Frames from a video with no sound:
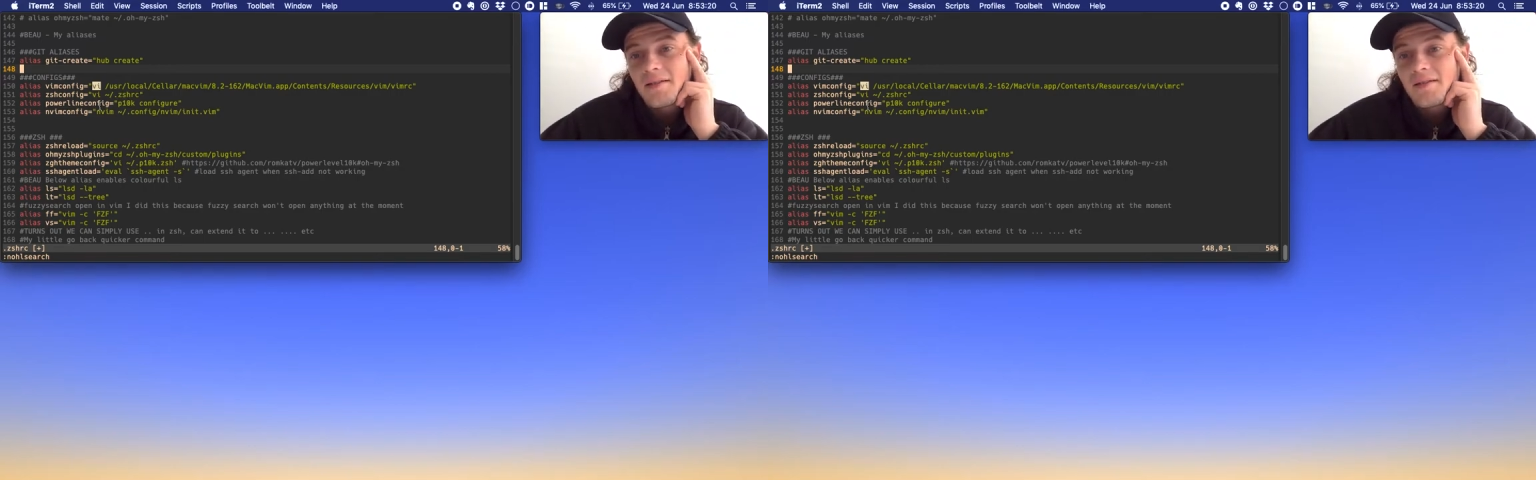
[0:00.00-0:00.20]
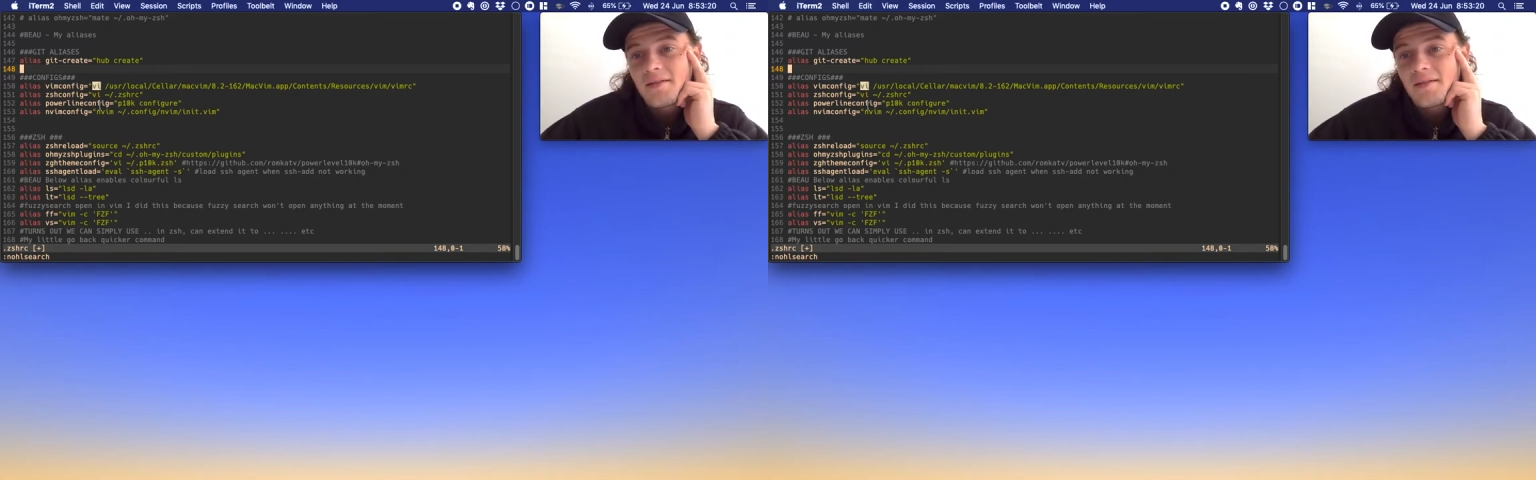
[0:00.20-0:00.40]

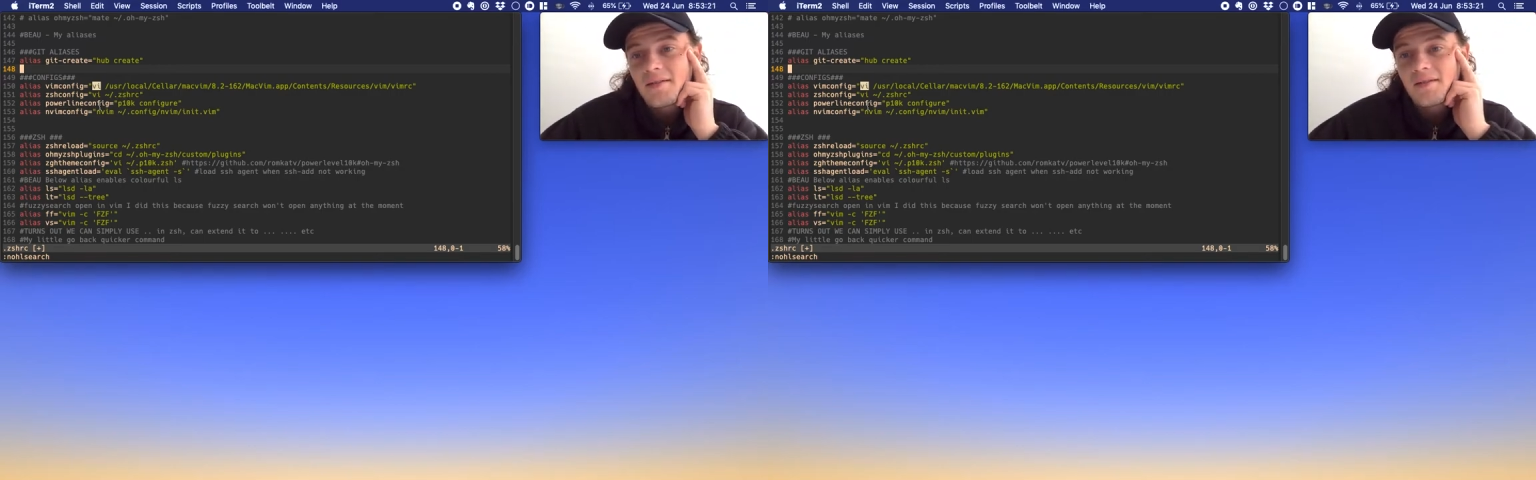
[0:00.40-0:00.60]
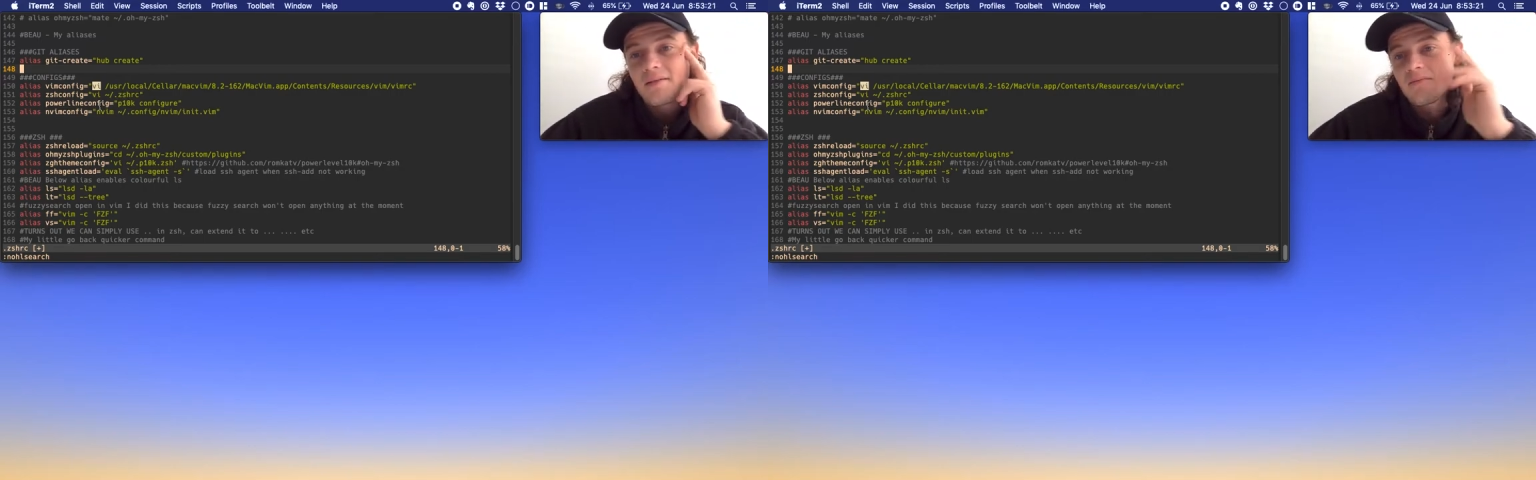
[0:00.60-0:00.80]
It's just
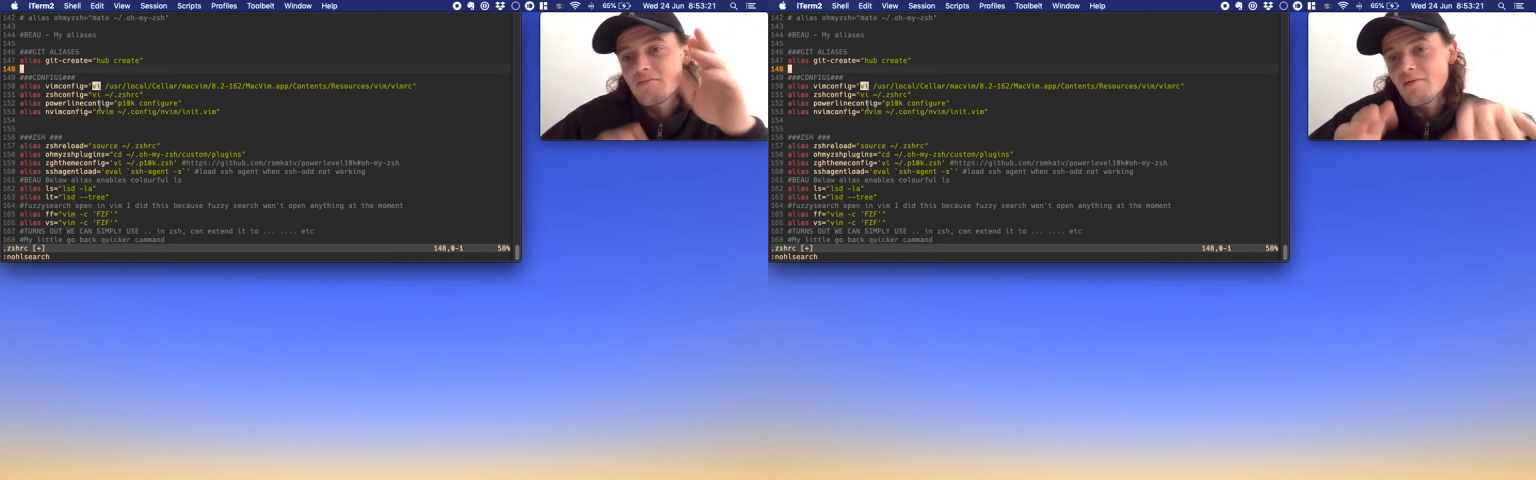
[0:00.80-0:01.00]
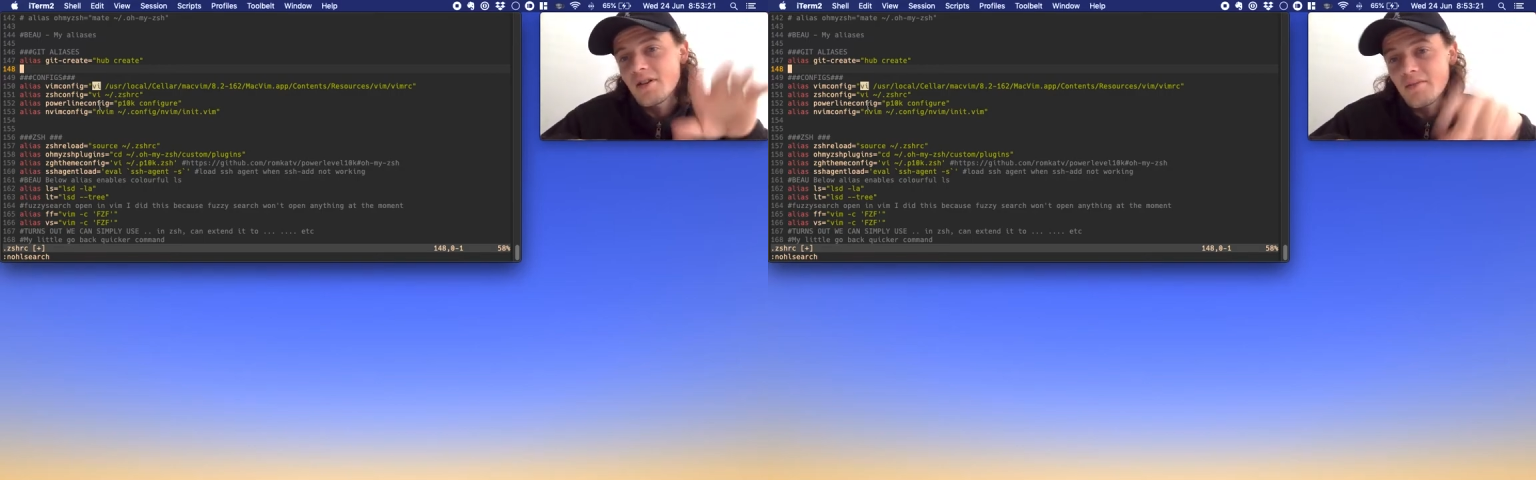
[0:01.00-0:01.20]
a
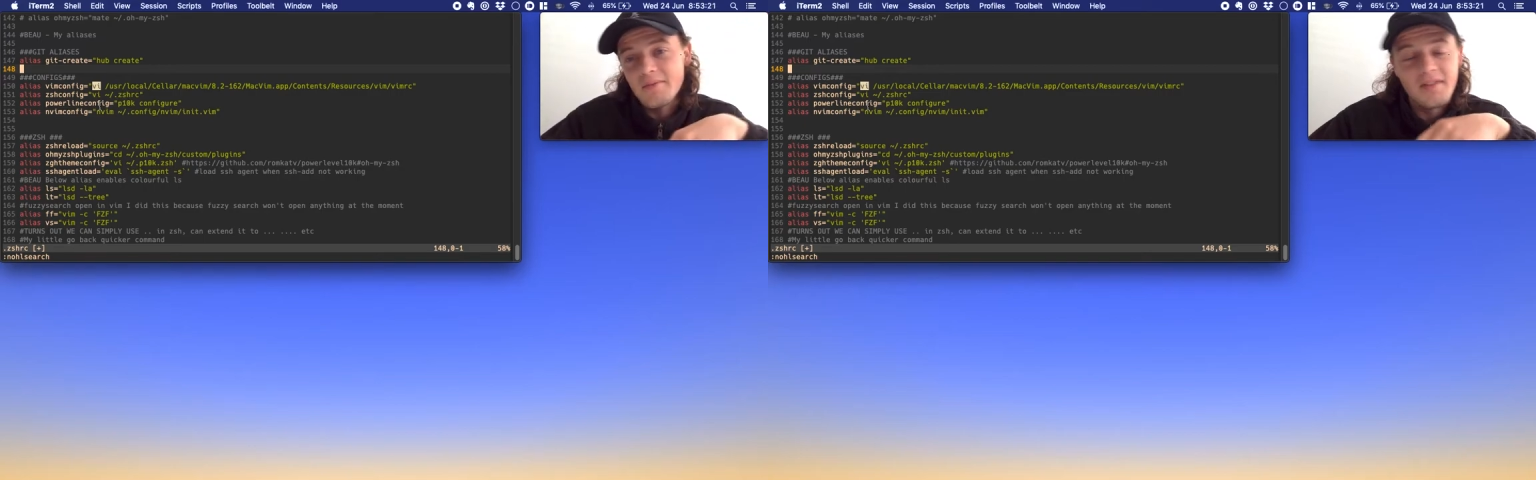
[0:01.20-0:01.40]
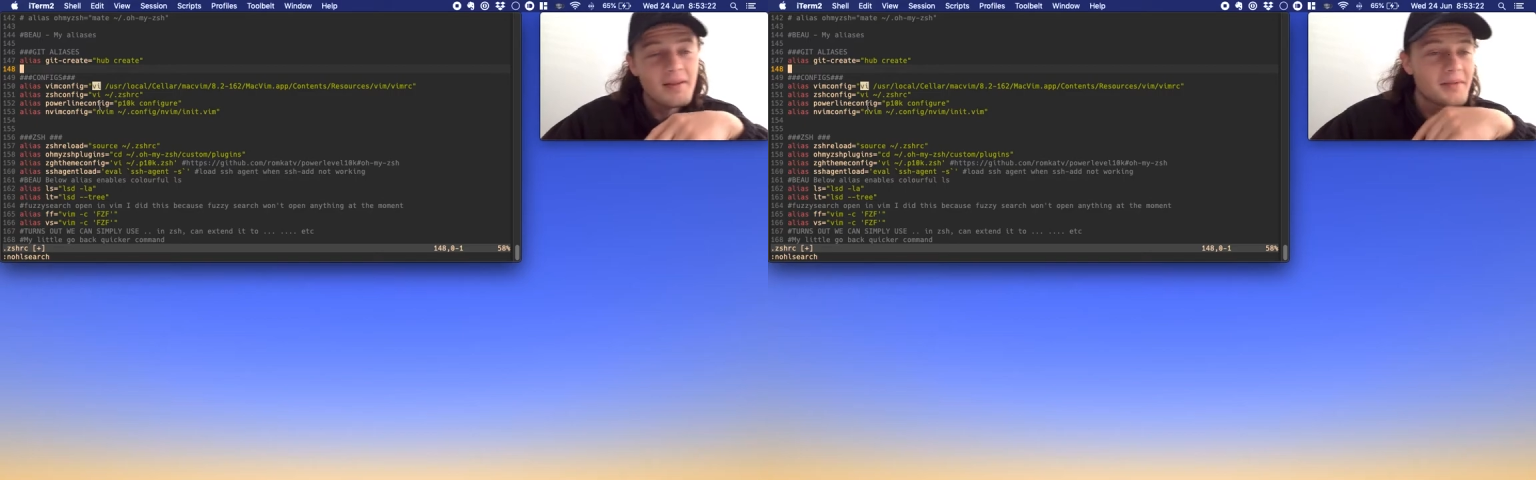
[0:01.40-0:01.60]
run
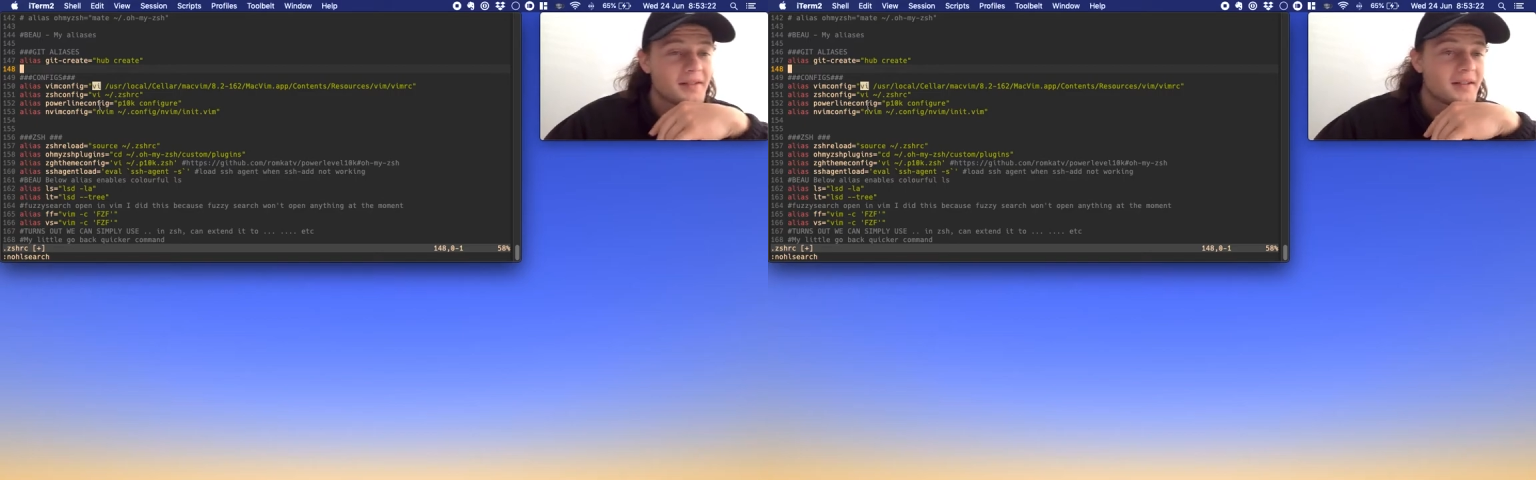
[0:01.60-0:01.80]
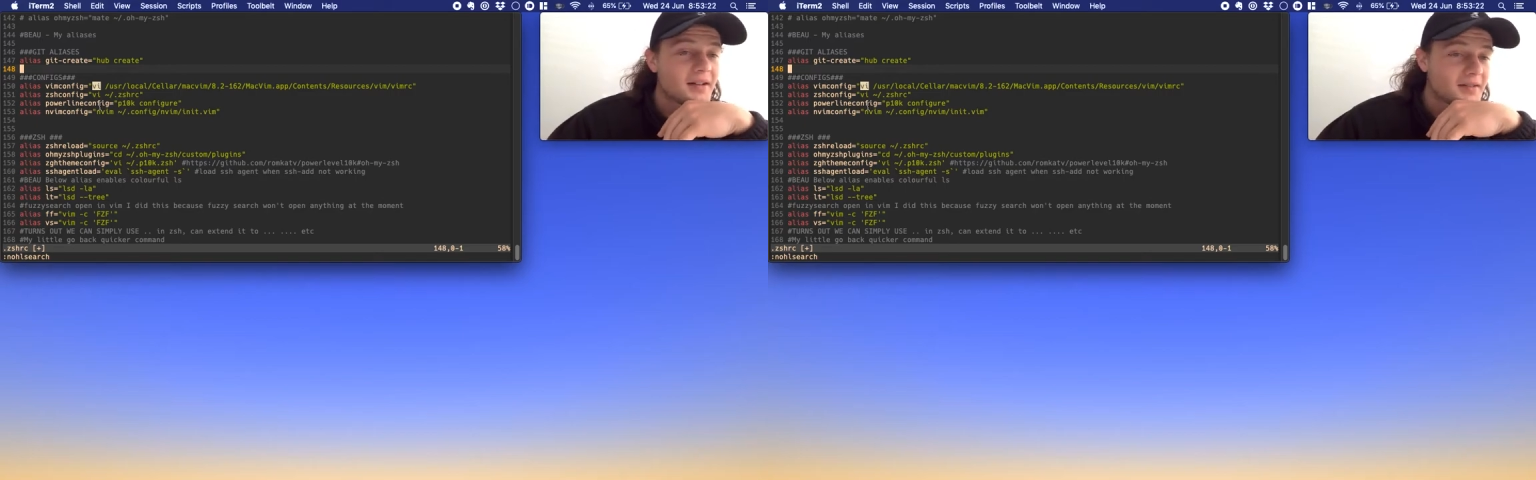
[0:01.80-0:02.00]
side by side.